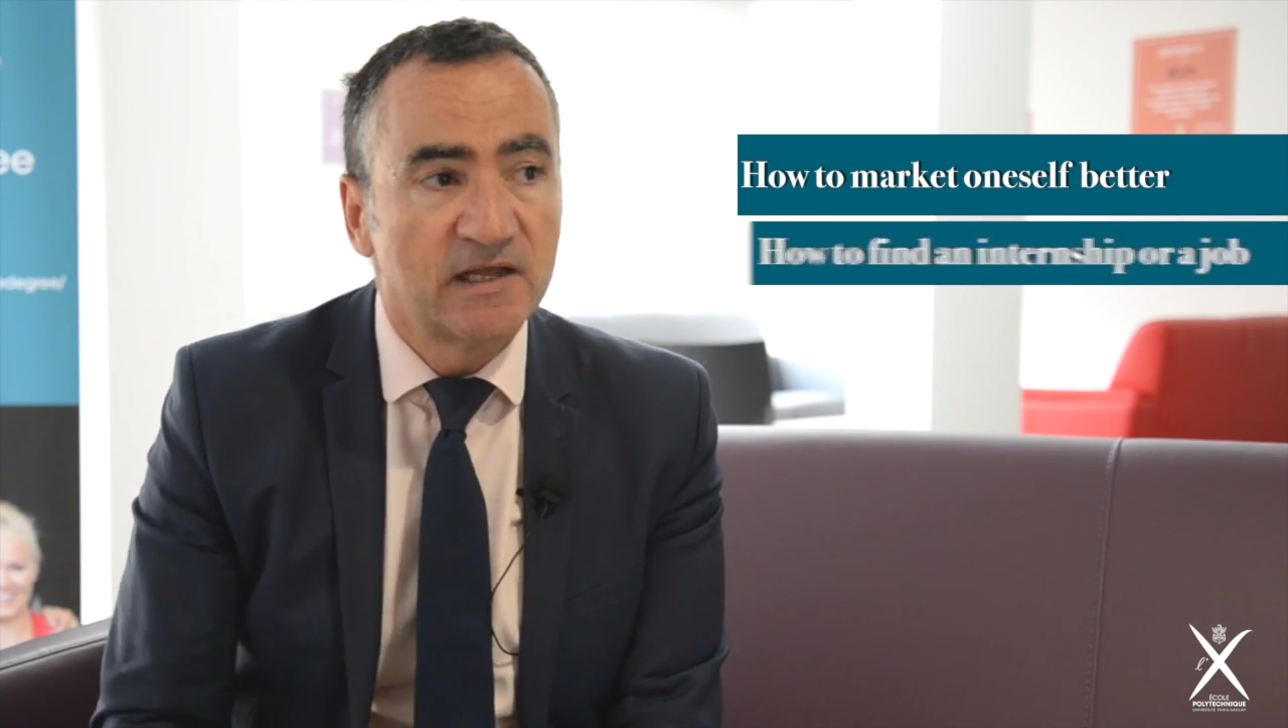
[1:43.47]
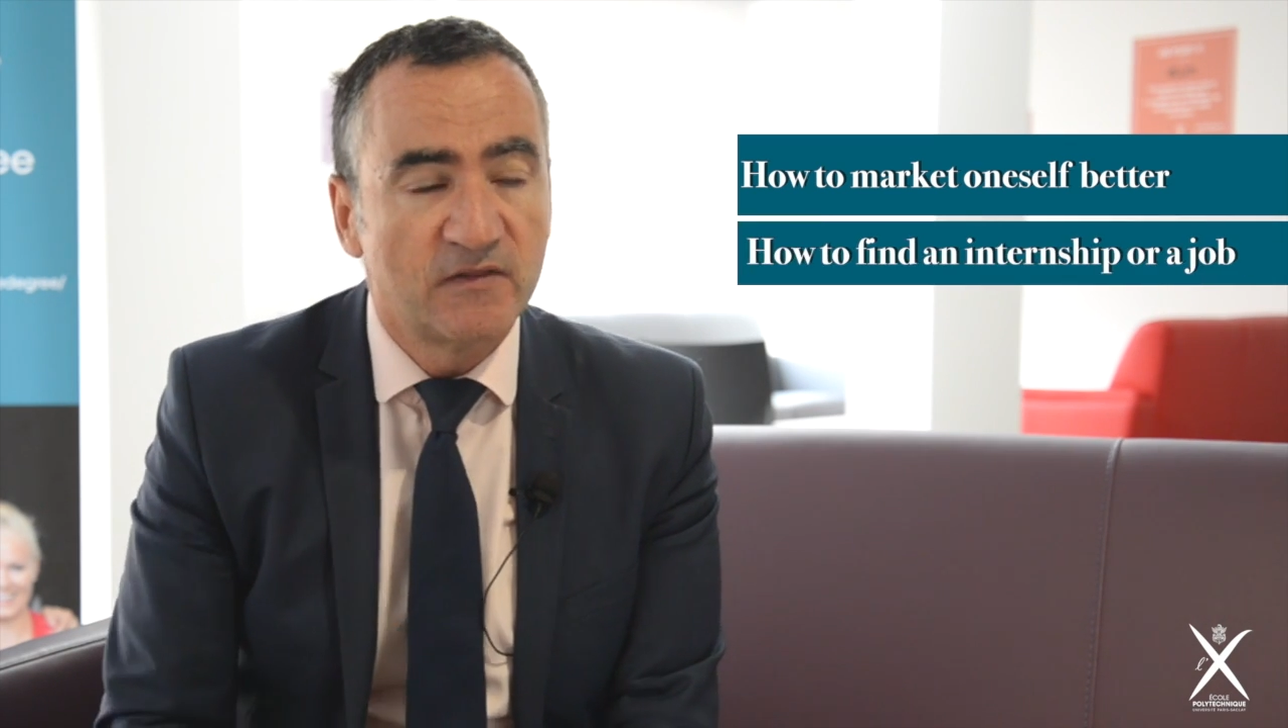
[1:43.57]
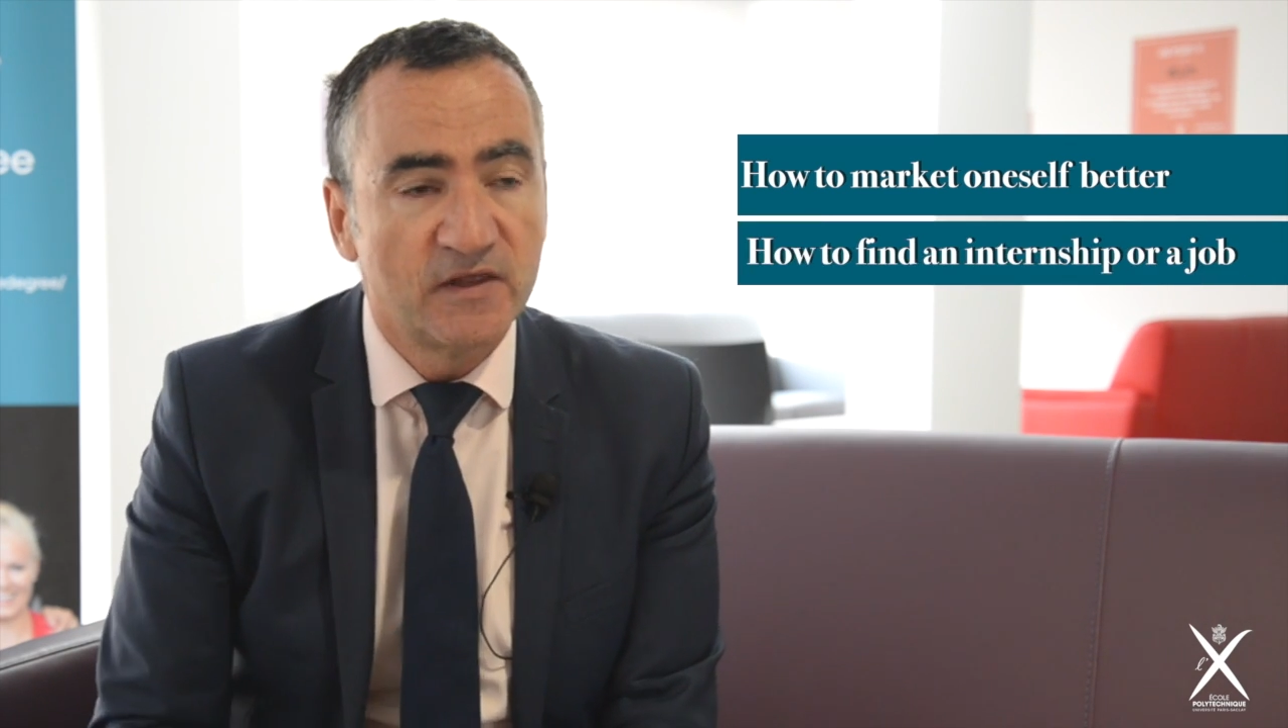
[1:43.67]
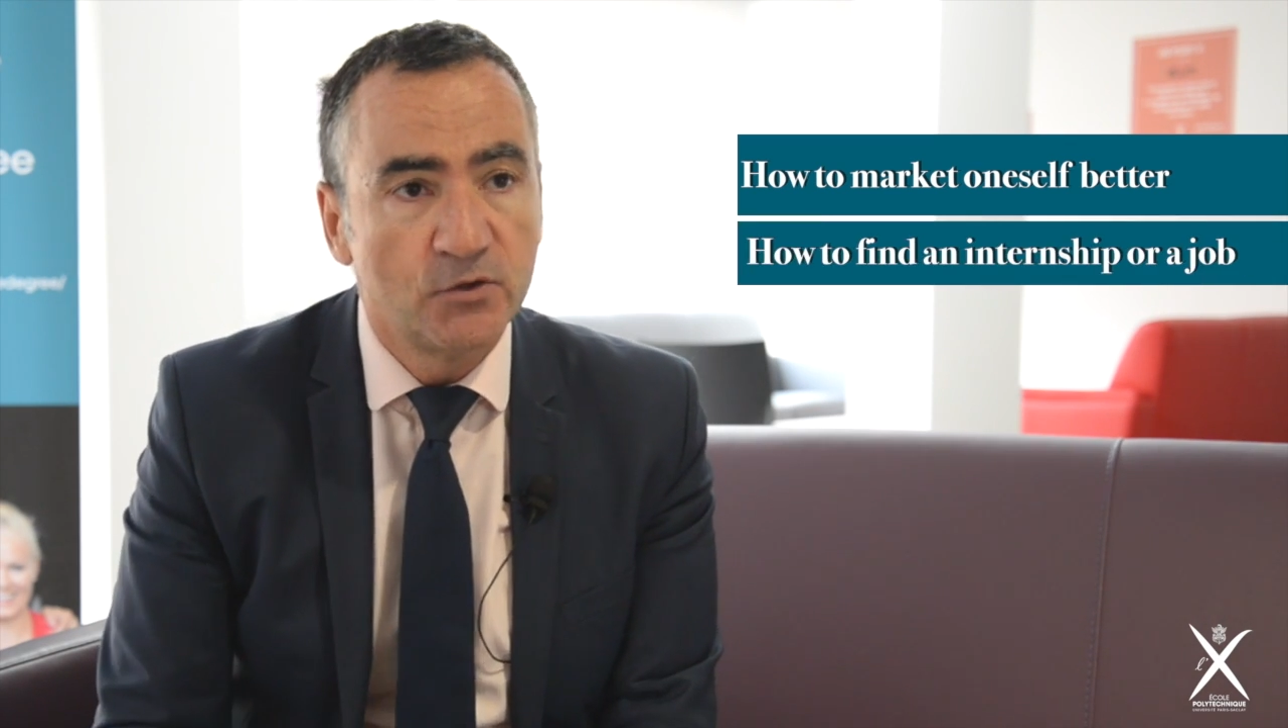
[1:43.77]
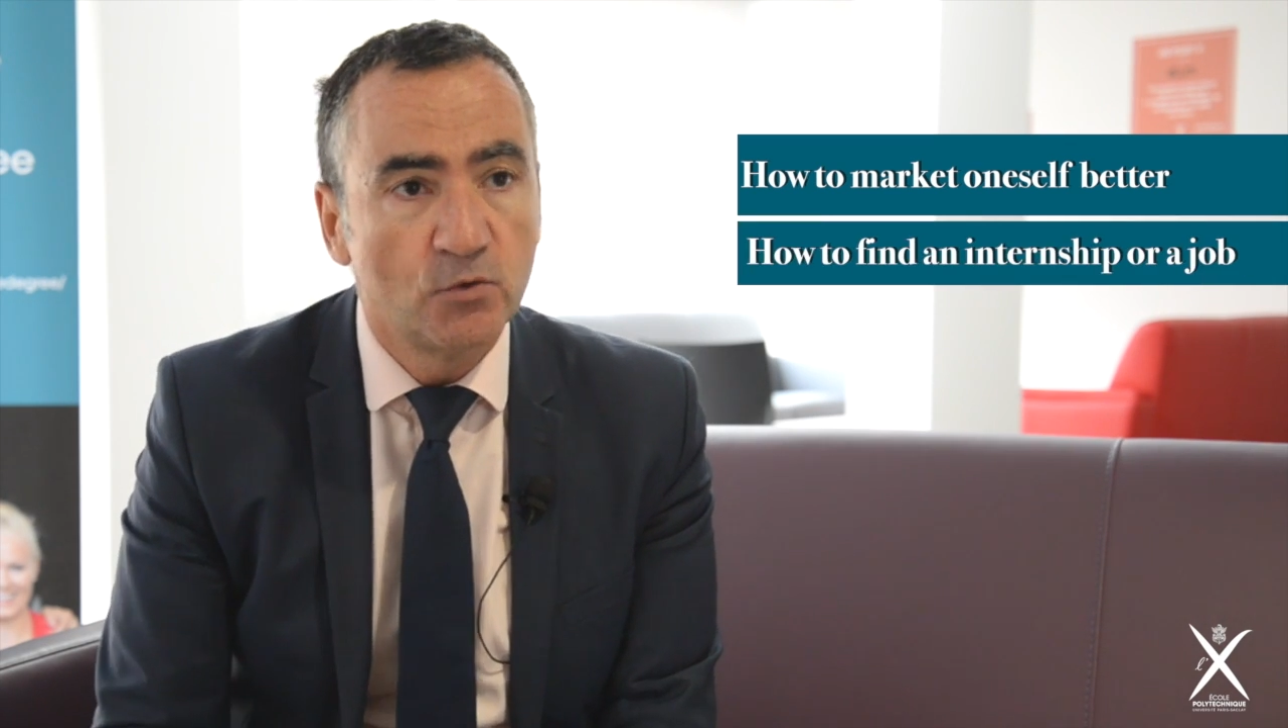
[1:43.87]

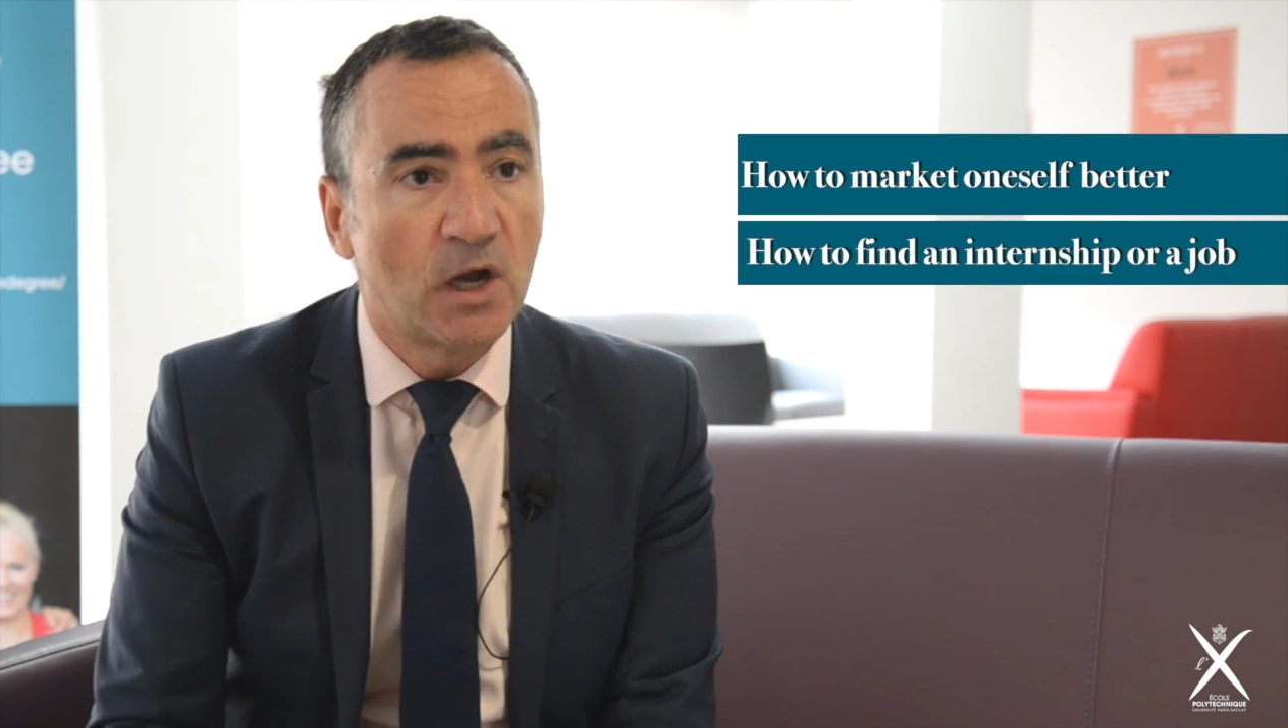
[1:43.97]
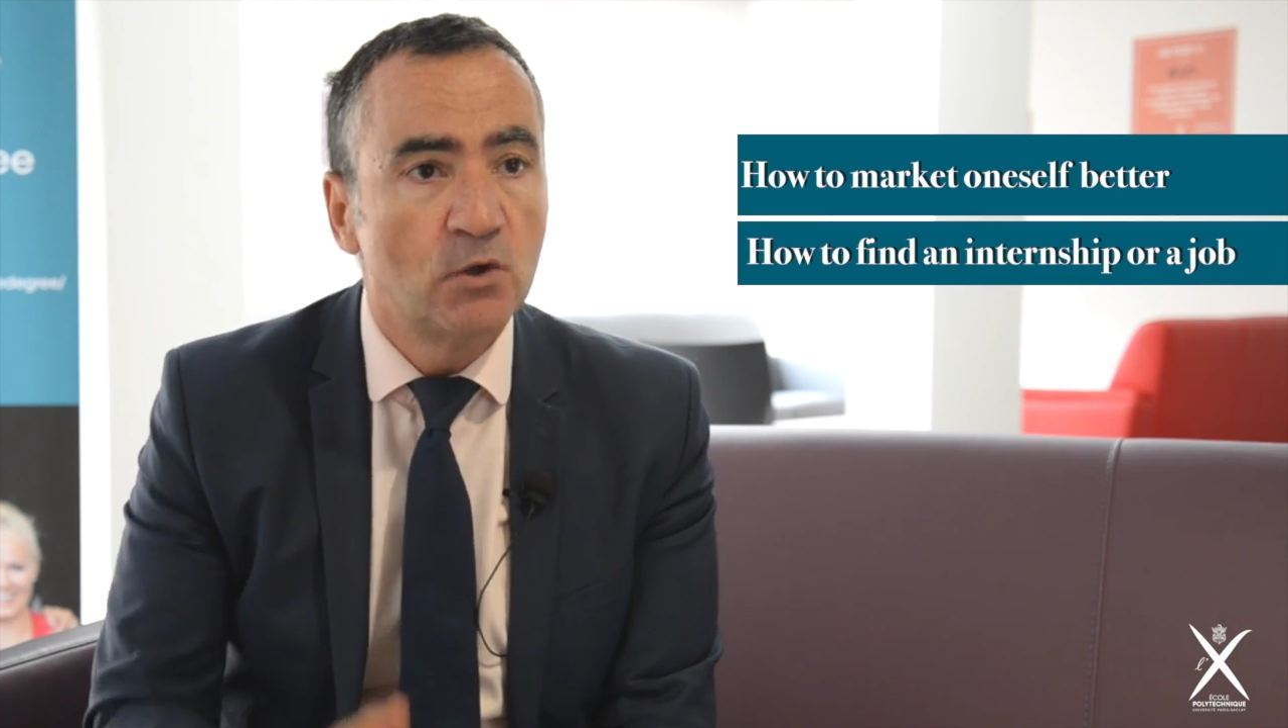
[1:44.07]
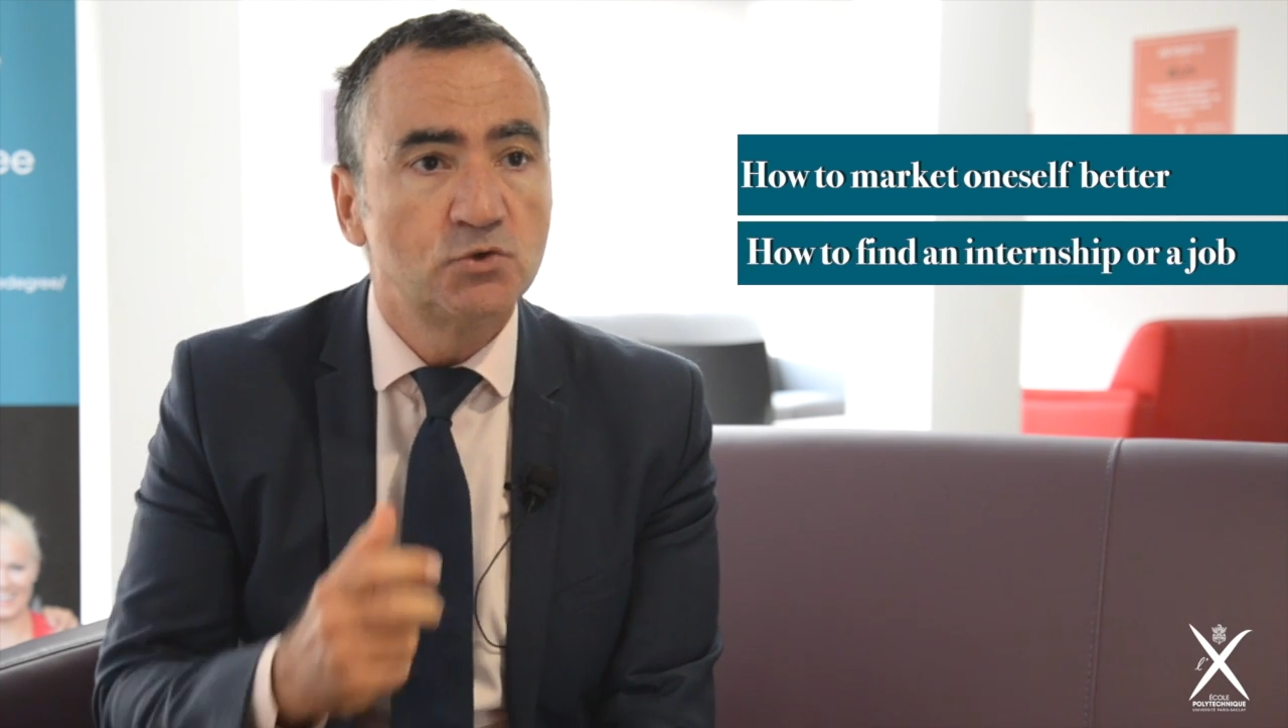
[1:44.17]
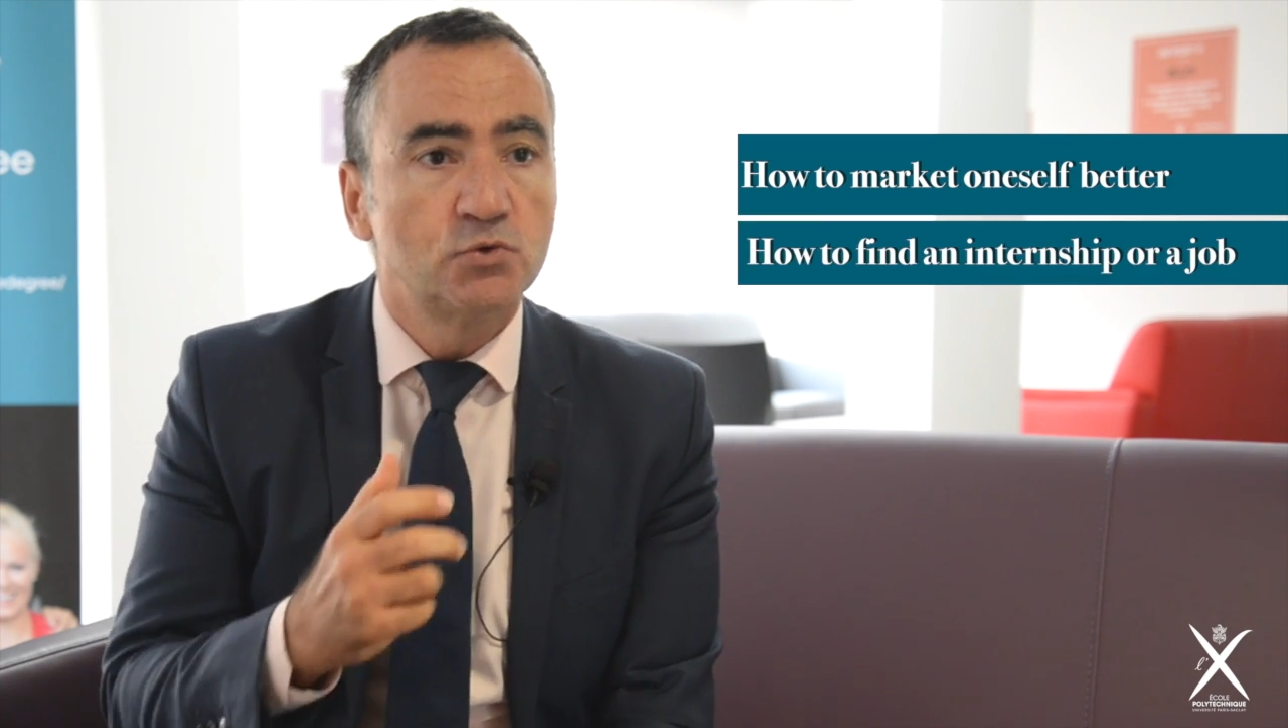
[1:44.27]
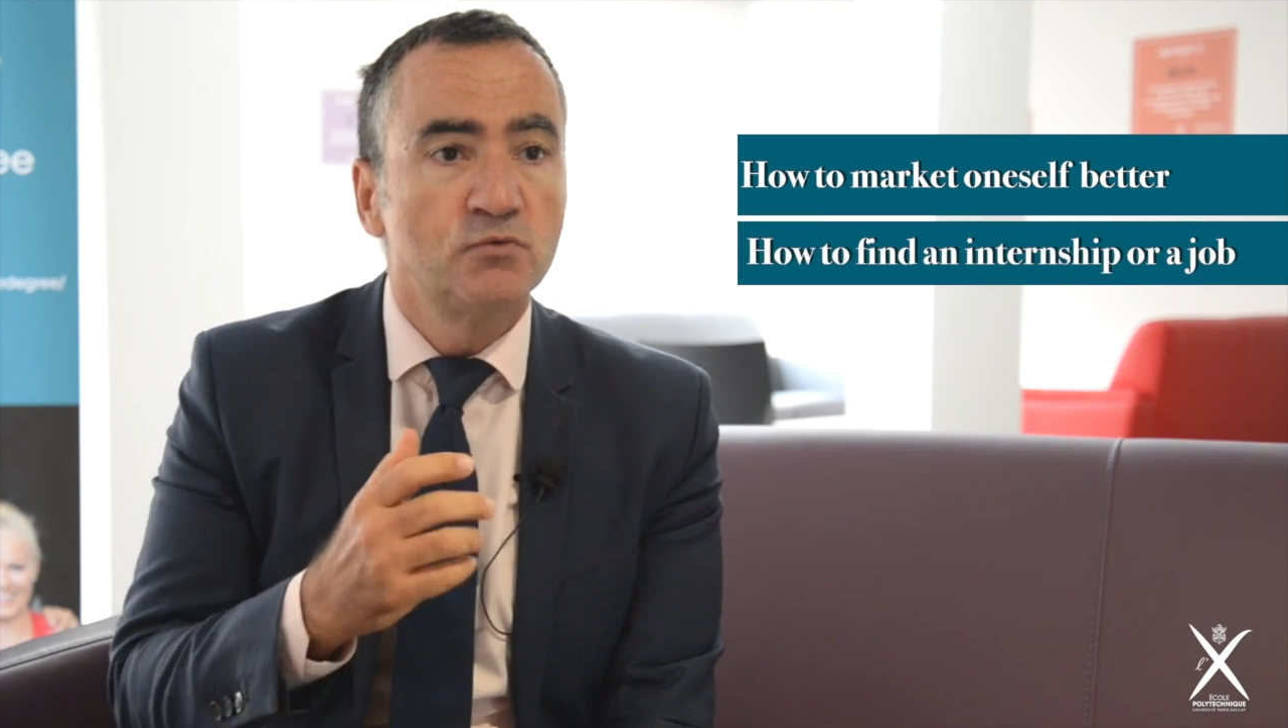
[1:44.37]
they do
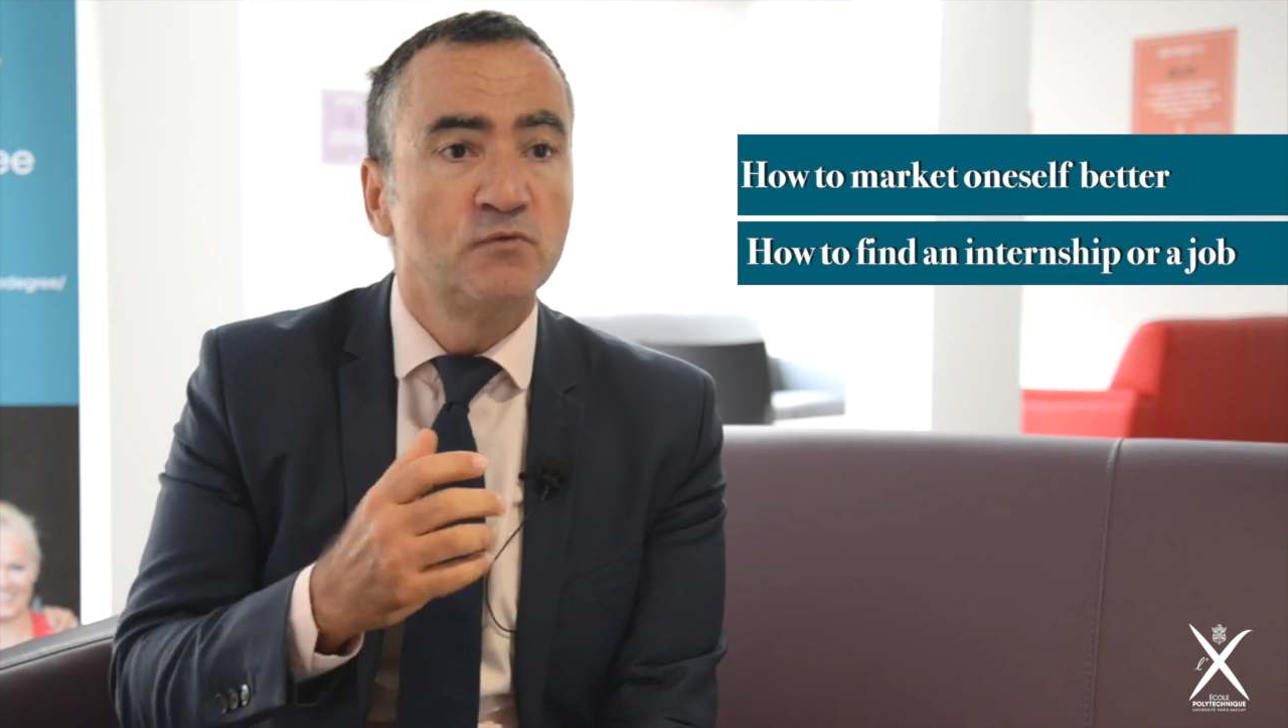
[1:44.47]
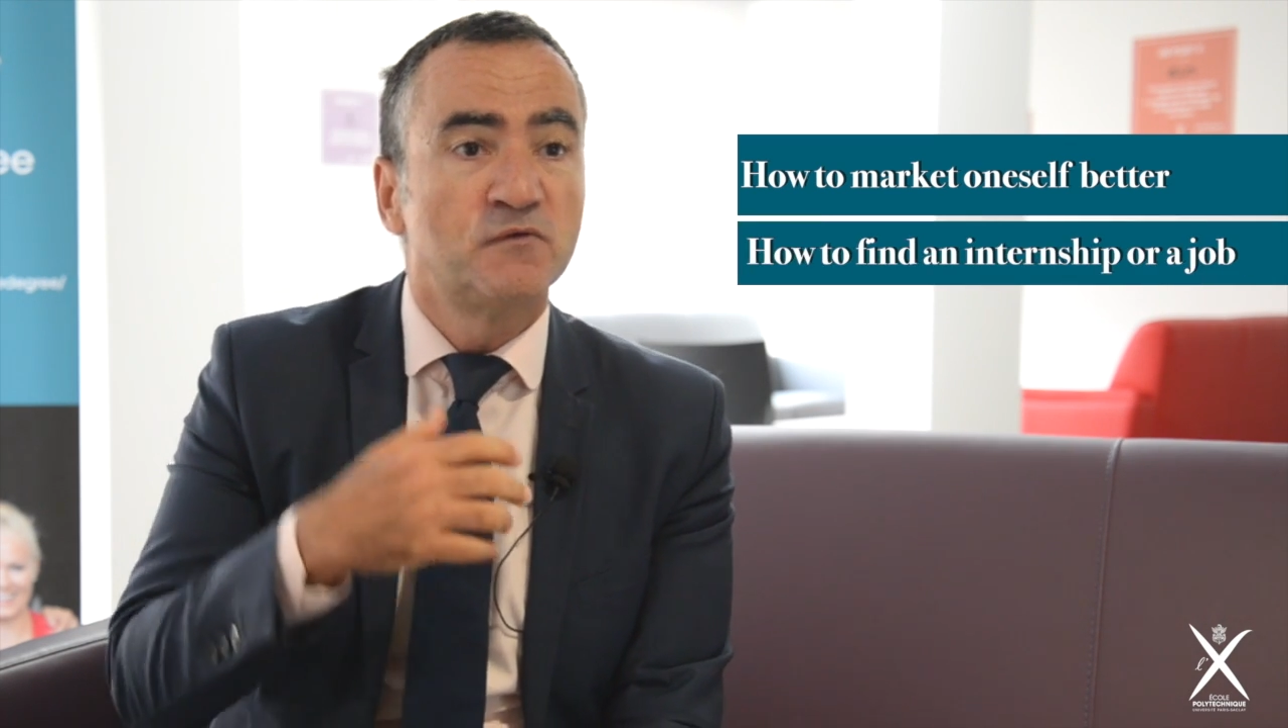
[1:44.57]
how to